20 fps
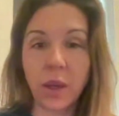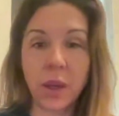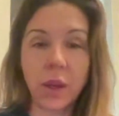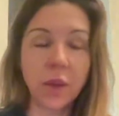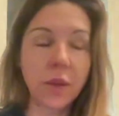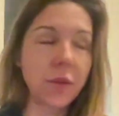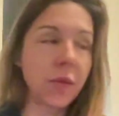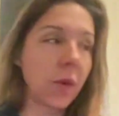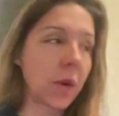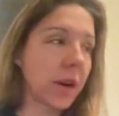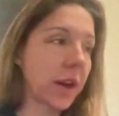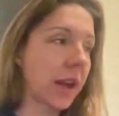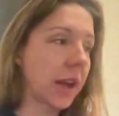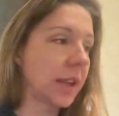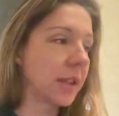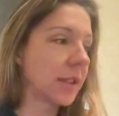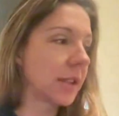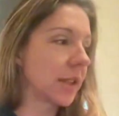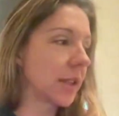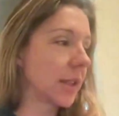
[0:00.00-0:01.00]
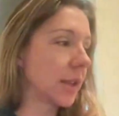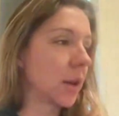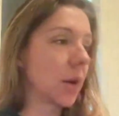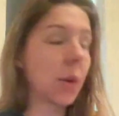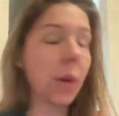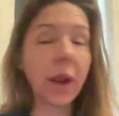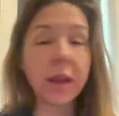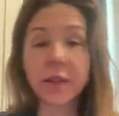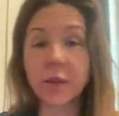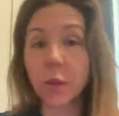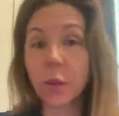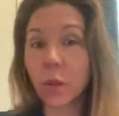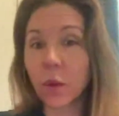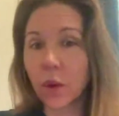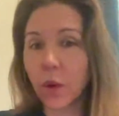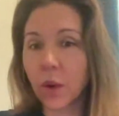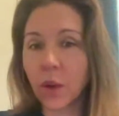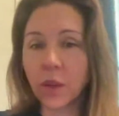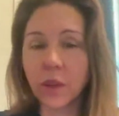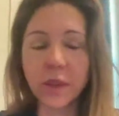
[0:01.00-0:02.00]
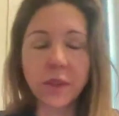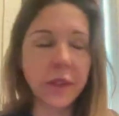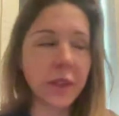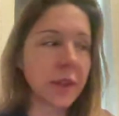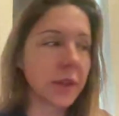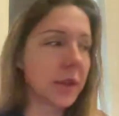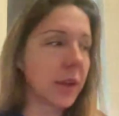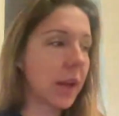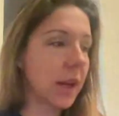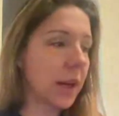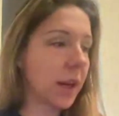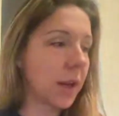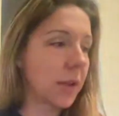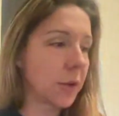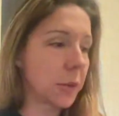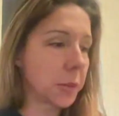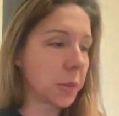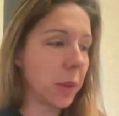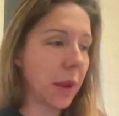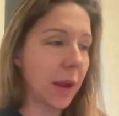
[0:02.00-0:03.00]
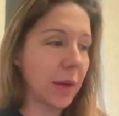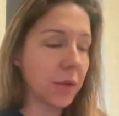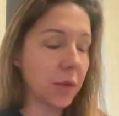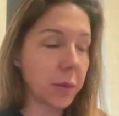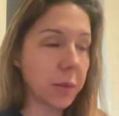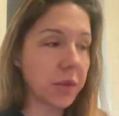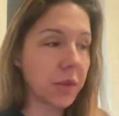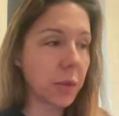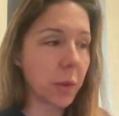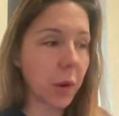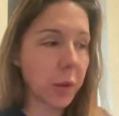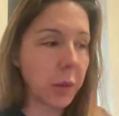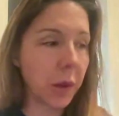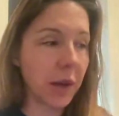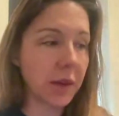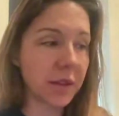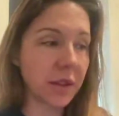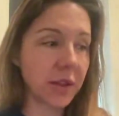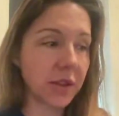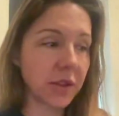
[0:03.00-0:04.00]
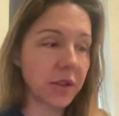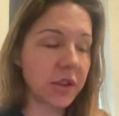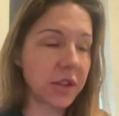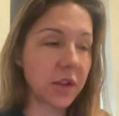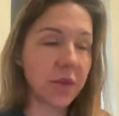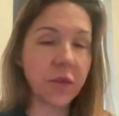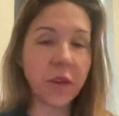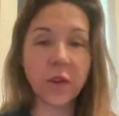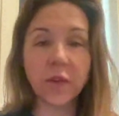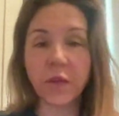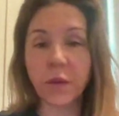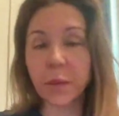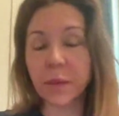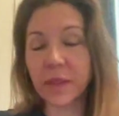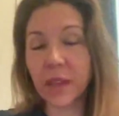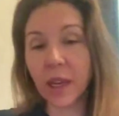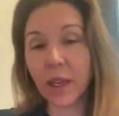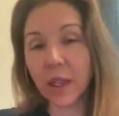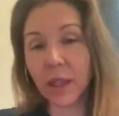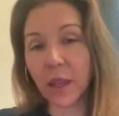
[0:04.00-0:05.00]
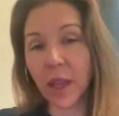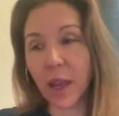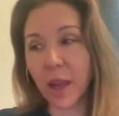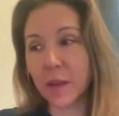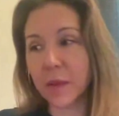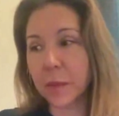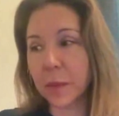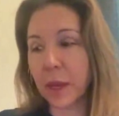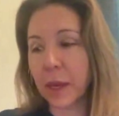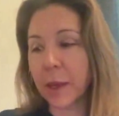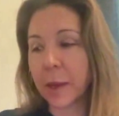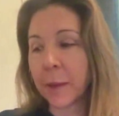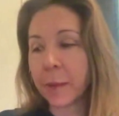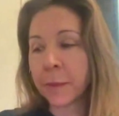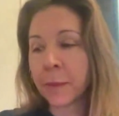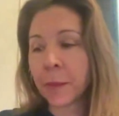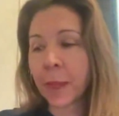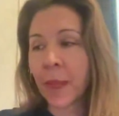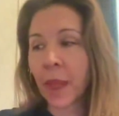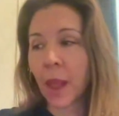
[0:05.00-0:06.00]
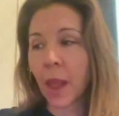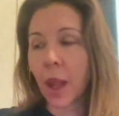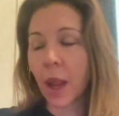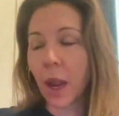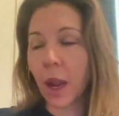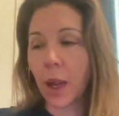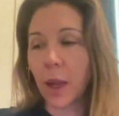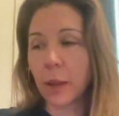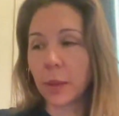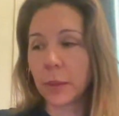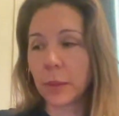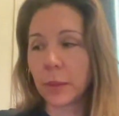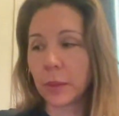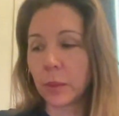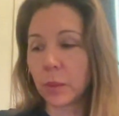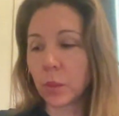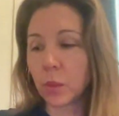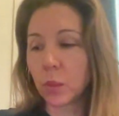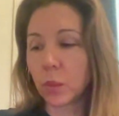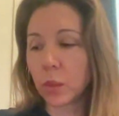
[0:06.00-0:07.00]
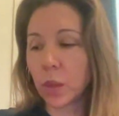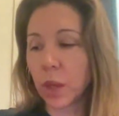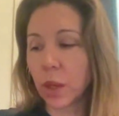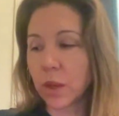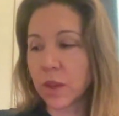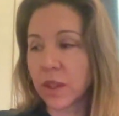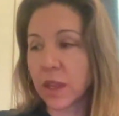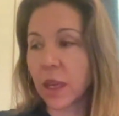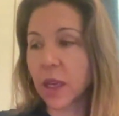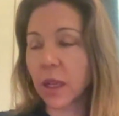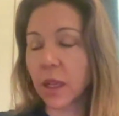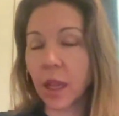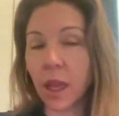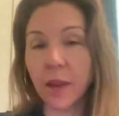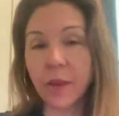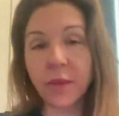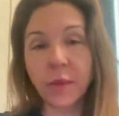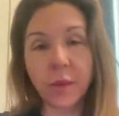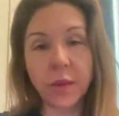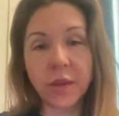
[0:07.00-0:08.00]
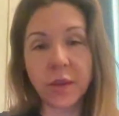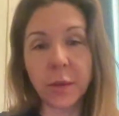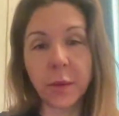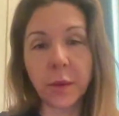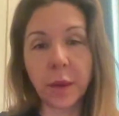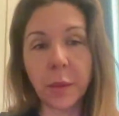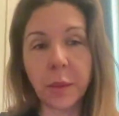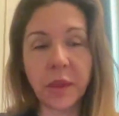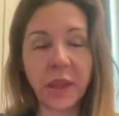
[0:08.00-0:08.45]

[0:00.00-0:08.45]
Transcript: I know people say, you know, the Fortnites and the Horizon worlds and other platforms, the Robloxes, are different from Second Life. But, you